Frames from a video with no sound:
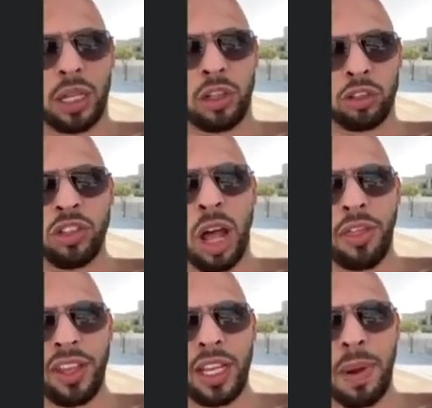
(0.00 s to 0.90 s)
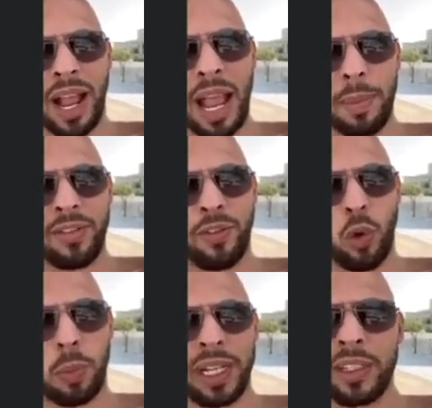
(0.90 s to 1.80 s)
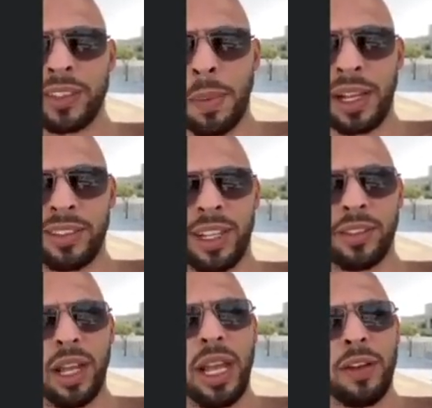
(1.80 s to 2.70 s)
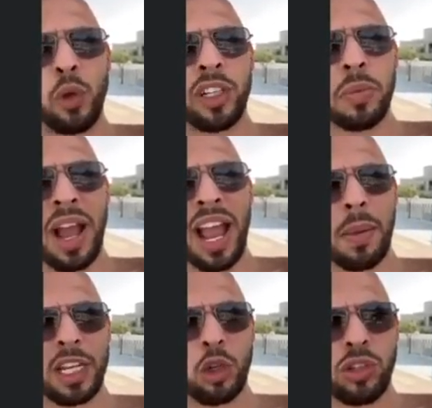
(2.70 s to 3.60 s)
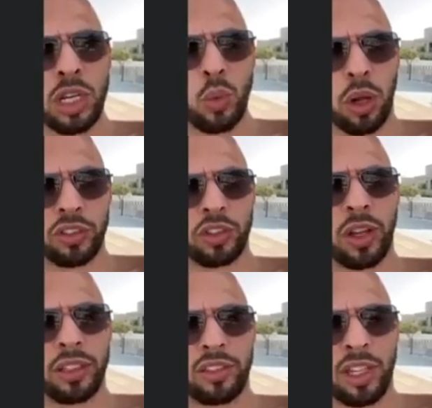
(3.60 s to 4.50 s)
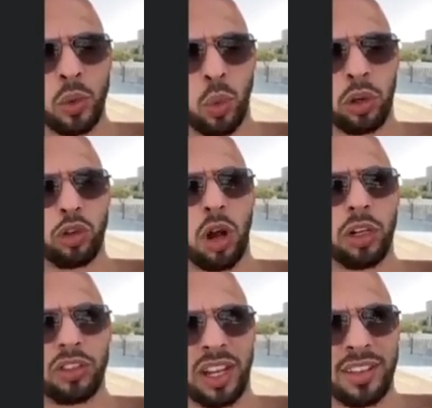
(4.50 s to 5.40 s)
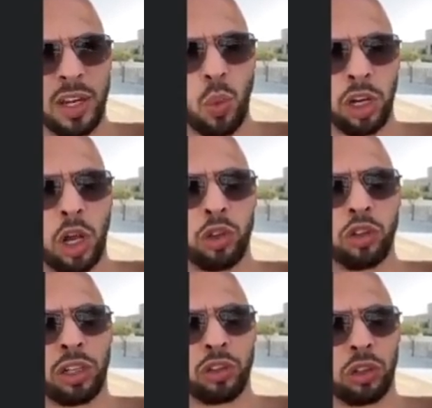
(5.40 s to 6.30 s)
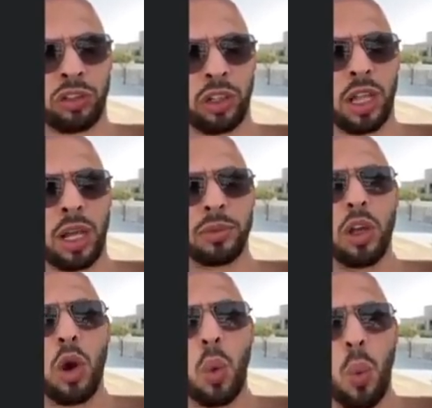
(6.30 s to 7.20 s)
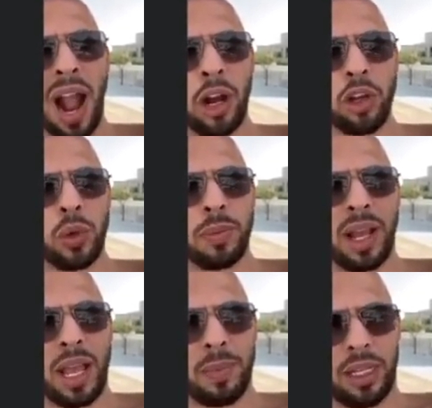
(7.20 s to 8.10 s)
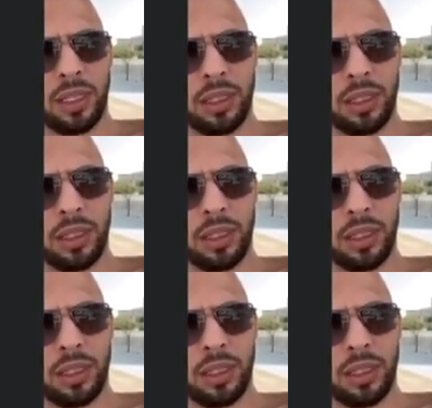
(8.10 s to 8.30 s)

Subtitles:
There's nothing in Miami for me. Does that make sense? If you went to Miami and you didn't want sluts, didn't want drugs, and didn't want to go to restaurants and clubs, why are you in Miami?